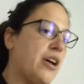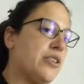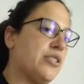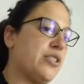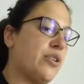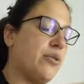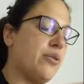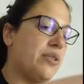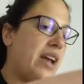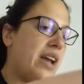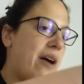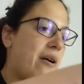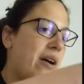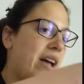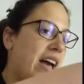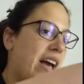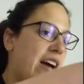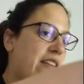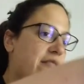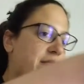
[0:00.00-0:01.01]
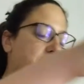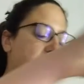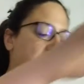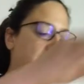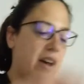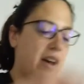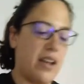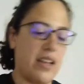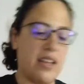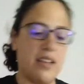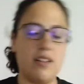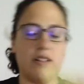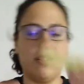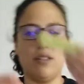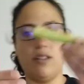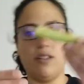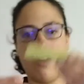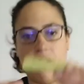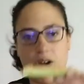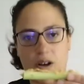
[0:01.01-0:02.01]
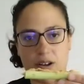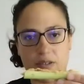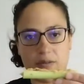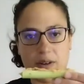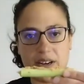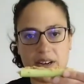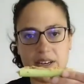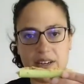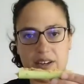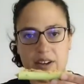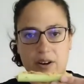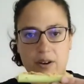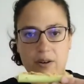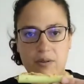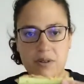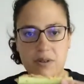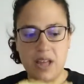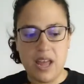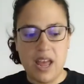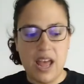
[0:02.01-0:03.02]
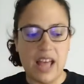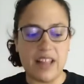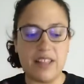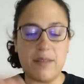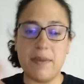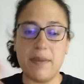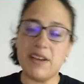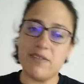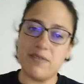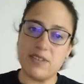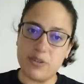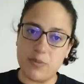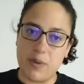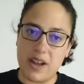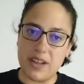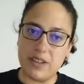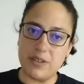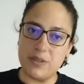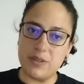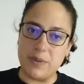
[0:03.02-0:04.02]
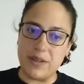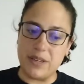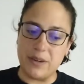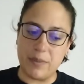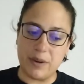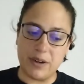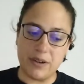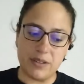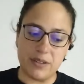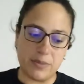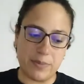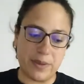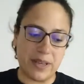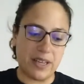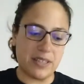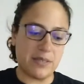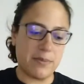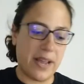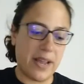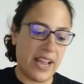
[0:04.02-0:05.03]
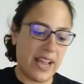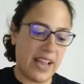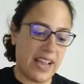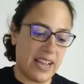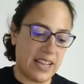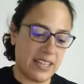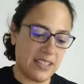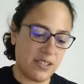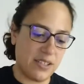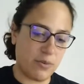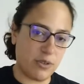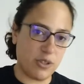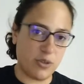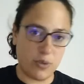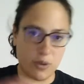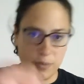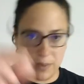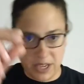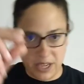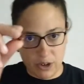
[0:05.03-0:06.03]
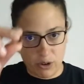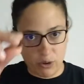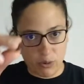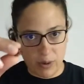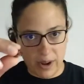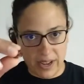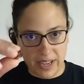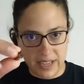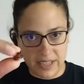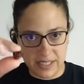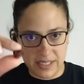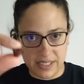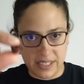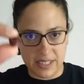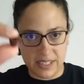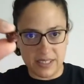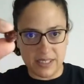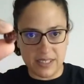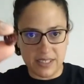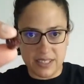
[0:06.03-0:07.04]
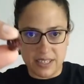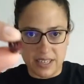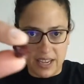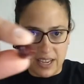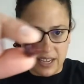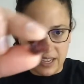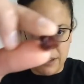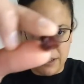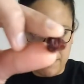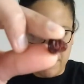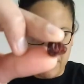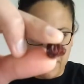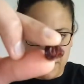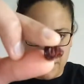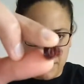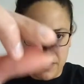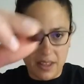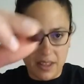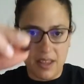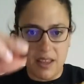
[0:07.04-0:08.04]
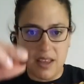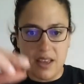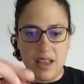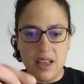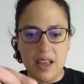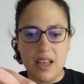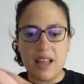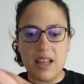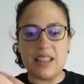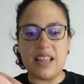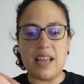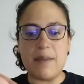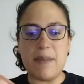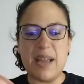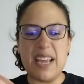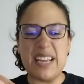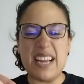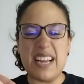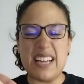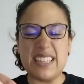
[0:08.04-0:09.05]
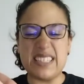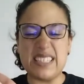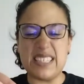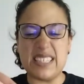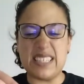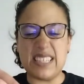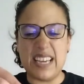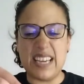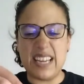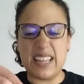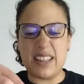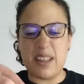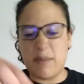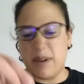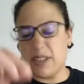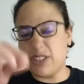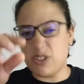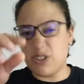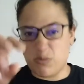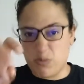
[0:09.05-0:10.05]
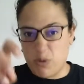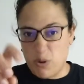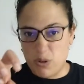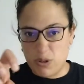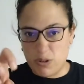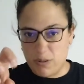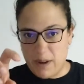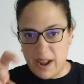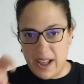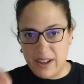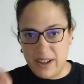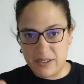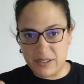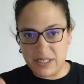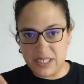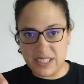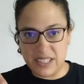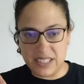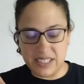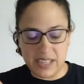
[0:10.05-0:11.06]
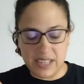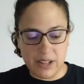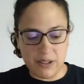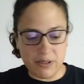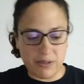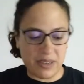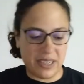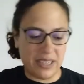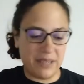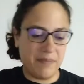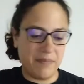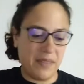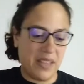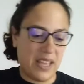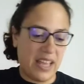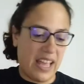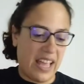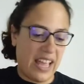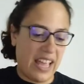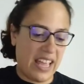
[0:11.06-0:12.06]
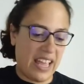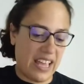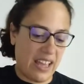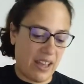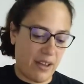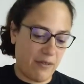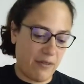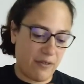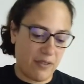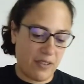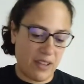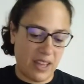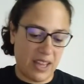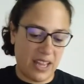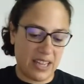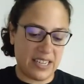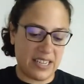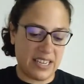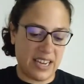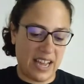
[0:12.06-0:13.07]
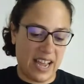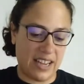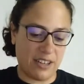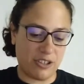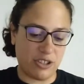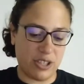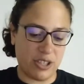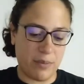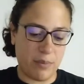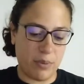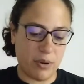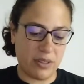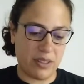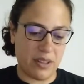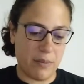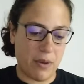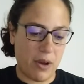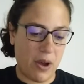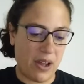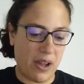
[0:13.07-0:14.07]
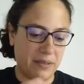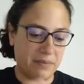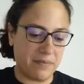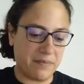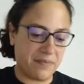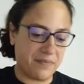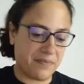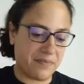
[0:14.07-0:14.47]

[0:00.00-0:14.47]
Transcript: So now I have my log ready to go. And the main reason why I use peanut butter is because my ants, which will be craisins today, they might not stick and they might just roll around in the celery if I didn't actually put them on.